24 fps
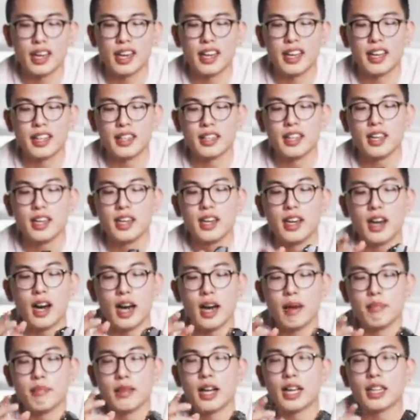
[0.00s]
and
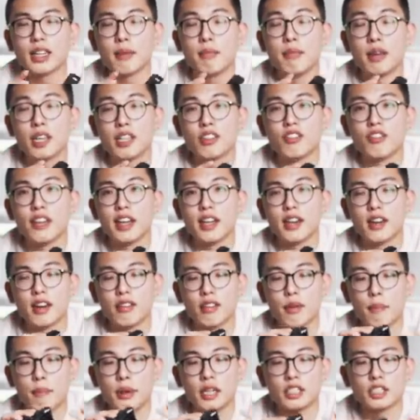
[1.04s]
I'm not the biggest fan
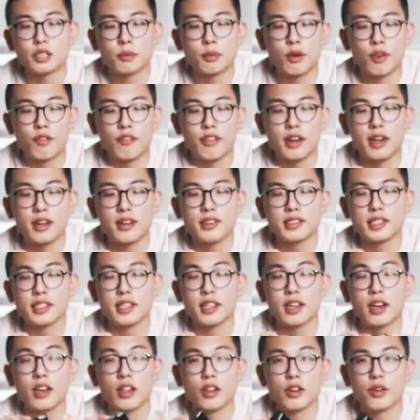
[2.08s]
of the picture profiles
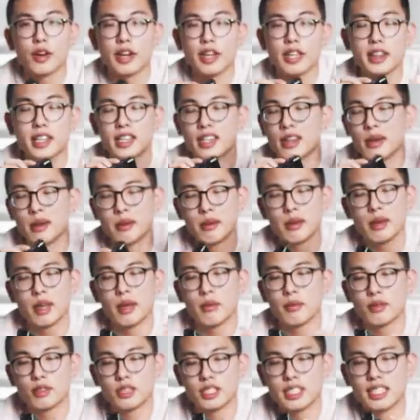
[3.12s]
and the color grading that I'm
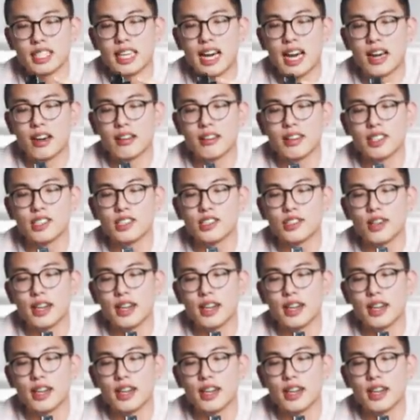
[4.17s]
able to get out of this.